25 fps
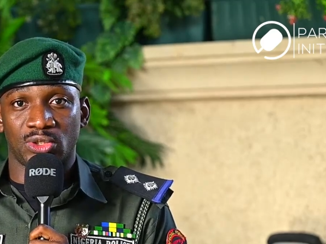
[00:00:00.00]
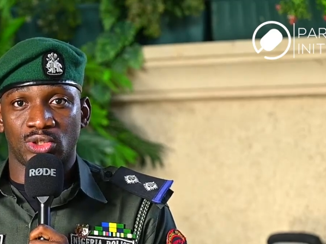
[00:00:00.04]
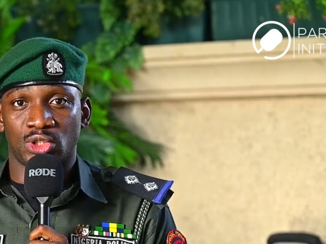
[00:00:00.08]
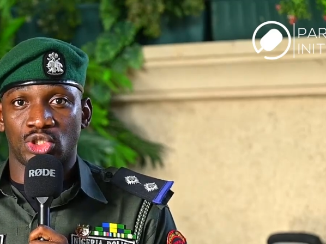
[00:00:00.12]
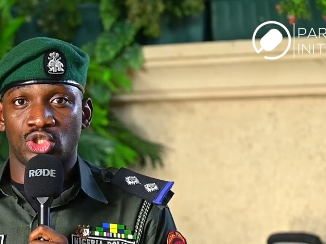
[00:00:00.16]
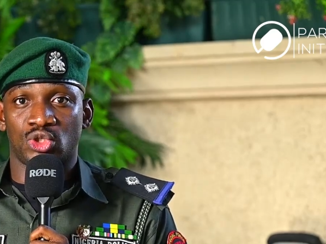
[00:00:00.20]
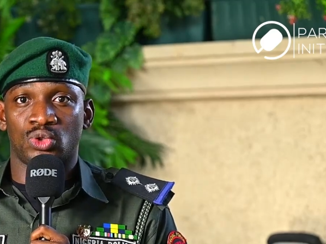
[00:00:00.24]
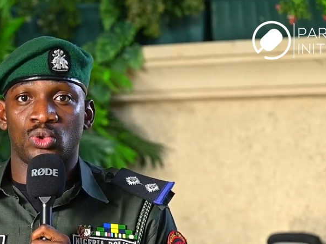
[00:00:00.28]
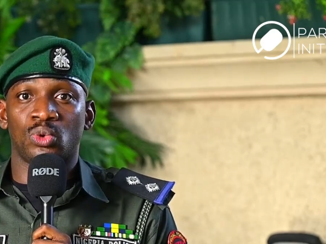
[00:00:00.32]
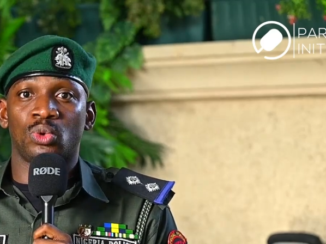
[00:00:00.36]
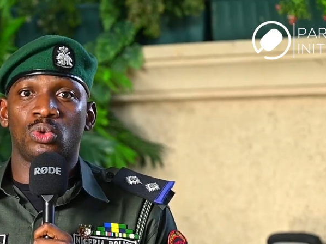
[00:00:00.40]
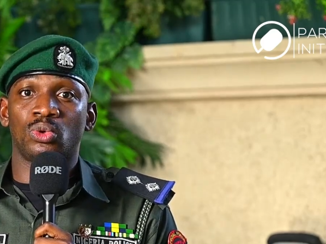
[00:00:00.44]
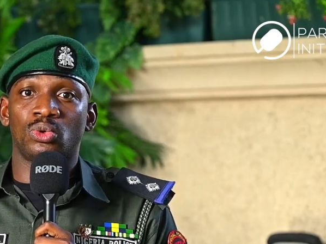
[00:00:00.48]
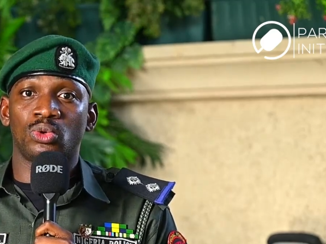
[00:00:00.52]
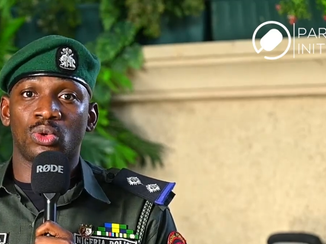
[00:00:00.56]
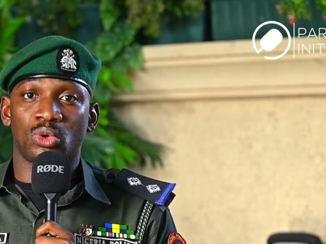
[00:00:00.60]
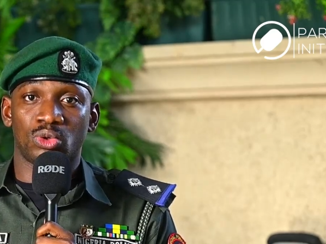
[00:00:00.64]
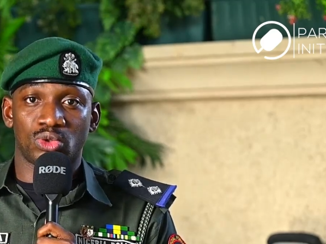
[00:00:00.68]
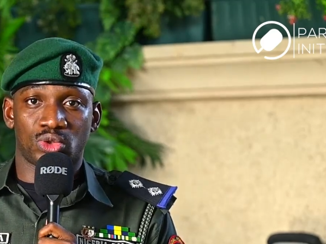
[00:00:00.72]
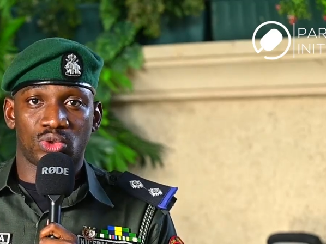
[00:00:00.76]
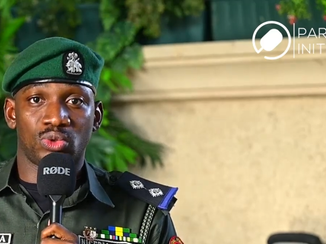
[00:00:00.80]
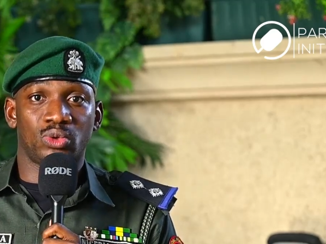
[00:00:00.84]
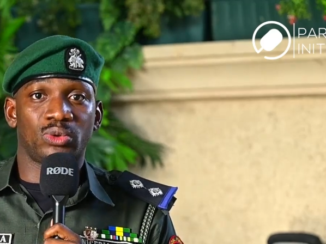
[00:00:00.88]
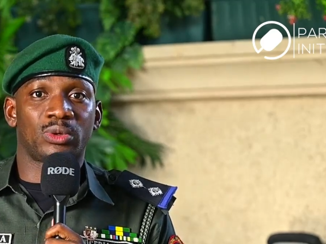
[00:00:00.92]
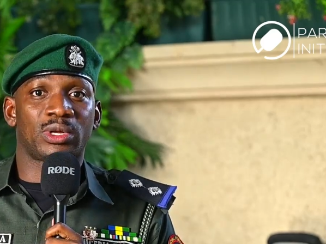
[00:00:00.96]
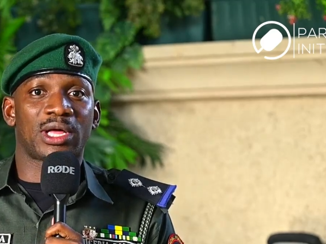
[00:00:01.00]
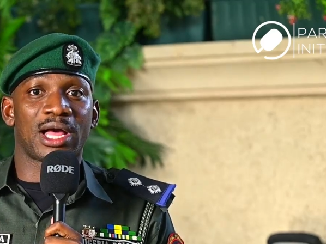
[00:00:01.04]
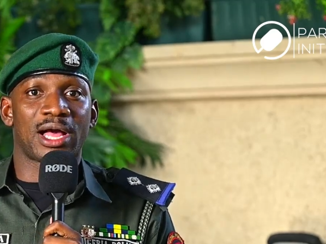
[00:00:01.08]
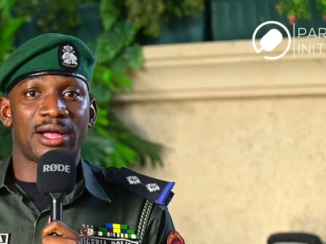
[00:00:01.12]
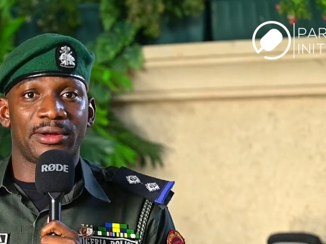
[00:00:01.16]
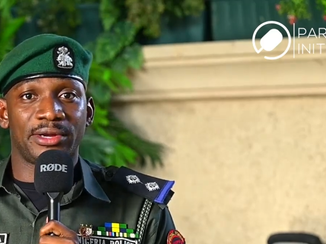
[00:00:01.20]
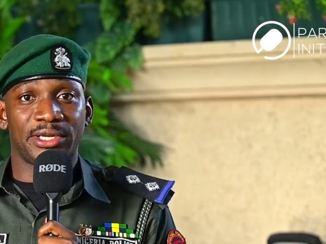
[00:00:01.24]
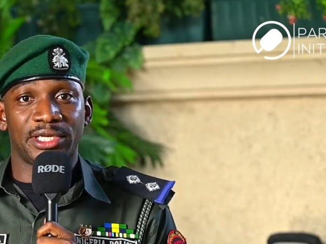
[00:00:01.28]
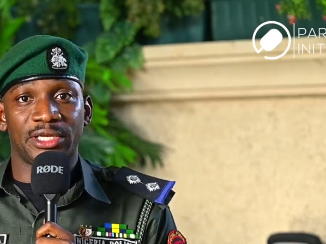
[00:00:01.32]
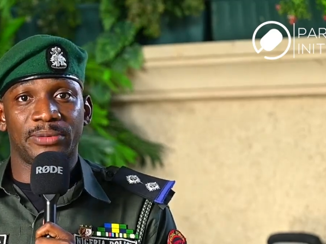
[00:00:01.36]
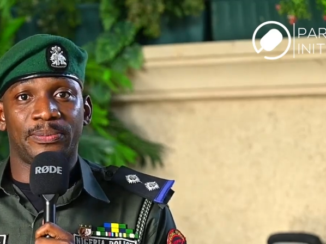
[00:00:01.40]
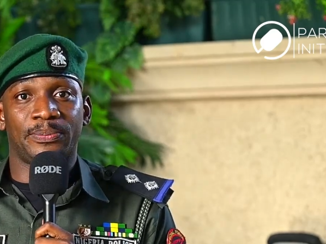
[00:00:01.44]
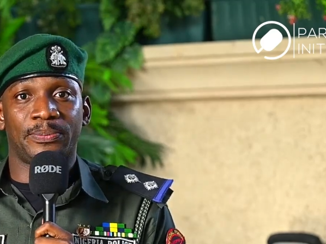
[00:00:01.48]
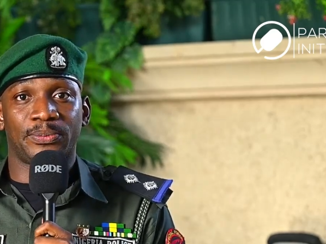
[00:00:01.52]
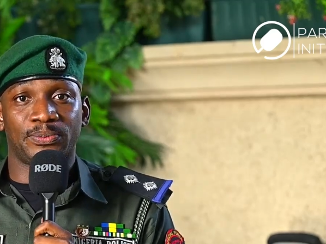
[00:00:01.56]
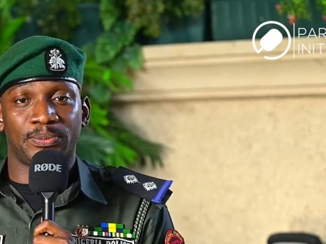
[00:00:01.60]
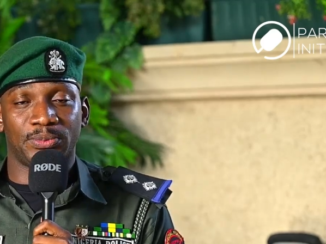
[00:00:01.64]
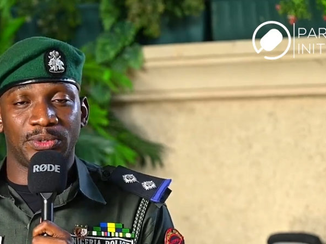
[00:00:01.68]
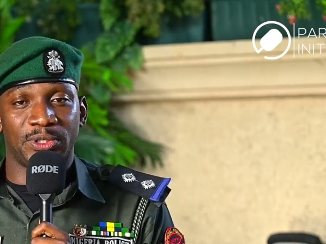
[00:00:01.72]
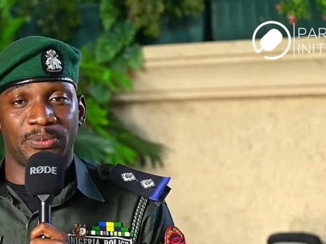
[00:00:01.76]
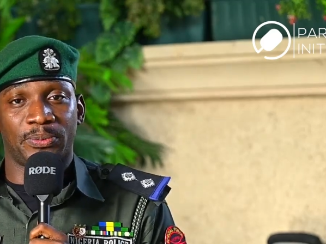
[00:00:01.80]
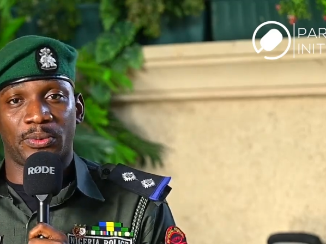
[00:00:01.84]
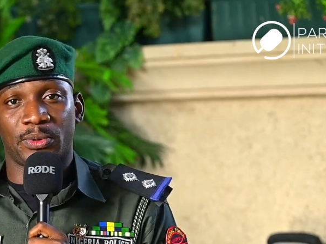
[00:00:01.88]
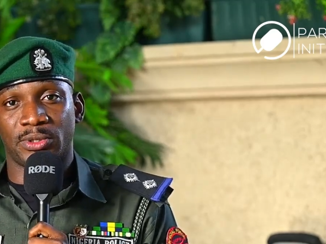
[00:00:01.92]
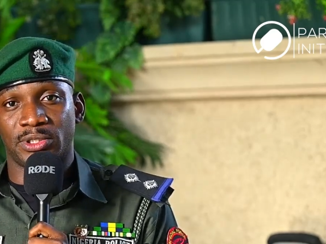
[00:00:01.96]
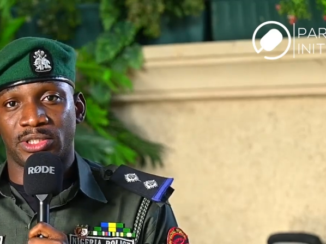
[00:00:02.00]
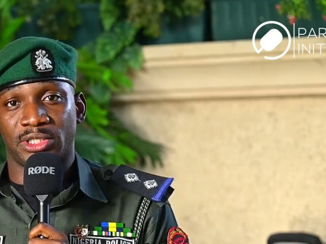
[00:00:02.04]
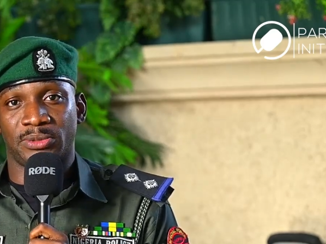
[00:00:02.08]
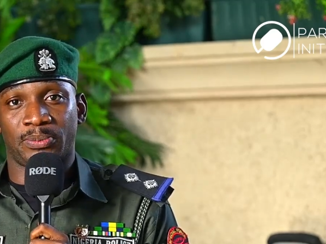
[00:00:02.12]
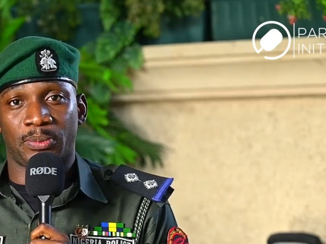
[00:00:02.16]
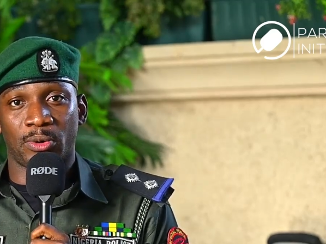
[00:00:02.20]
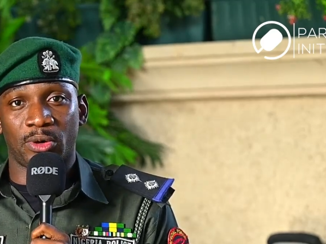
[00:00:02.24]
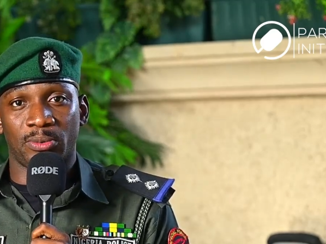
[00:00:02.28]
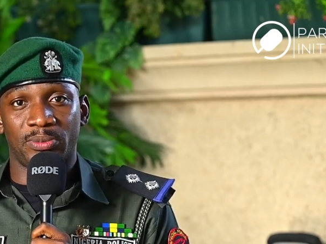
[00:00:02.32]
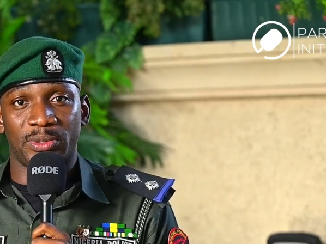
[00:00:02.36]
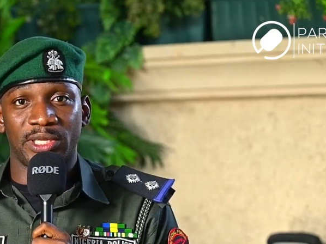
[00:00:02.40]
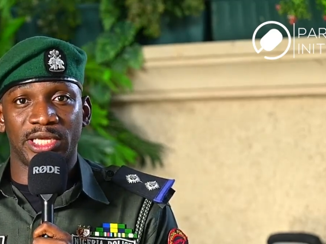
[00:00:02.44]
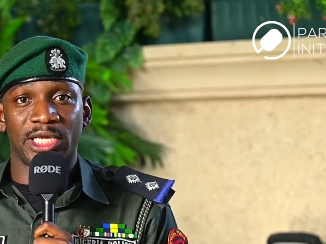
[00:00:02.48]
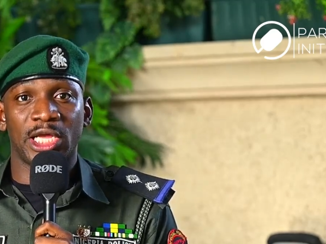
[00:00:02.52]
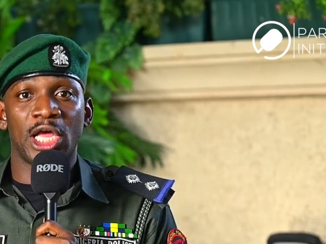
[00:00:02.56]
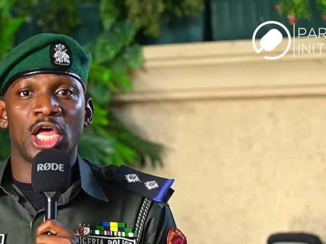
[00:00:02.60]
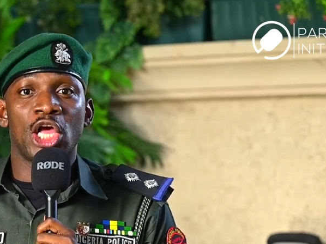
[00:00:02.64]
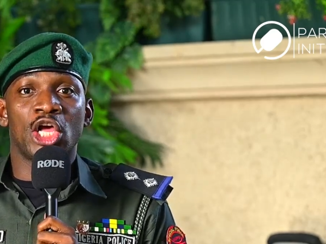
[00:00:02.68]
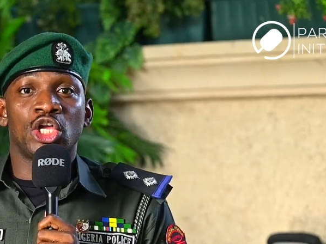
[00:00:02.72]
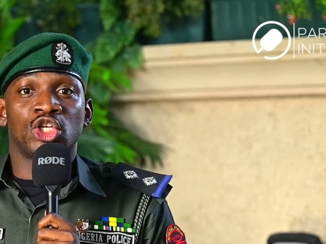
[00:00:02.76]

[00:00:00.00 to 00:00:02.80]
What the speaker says: It should also carry the public,